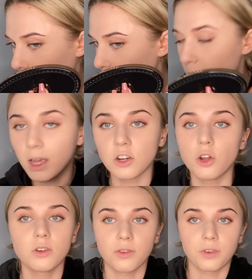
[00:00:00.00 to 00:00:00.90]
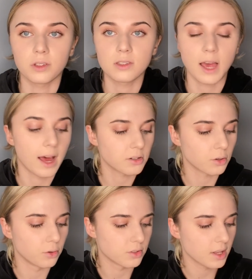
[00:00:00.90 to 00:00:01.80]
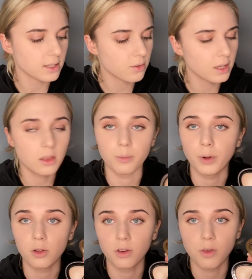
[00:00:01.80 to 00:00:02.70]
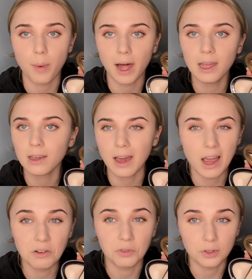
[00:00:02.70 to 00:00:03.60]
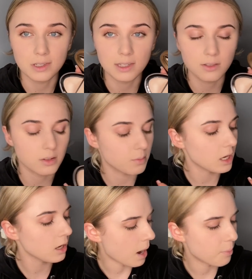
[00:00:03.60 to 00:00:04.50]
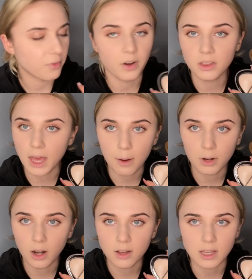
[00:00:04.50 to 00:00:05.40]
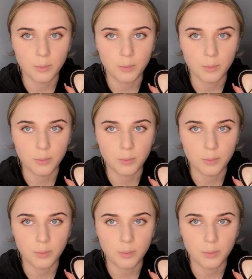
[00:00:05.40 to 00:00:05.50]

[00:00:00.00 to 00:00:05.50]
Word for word: made no difference at all. So that's already the bulk of the palette, kind of useless to me. I prefer the Hourglass, I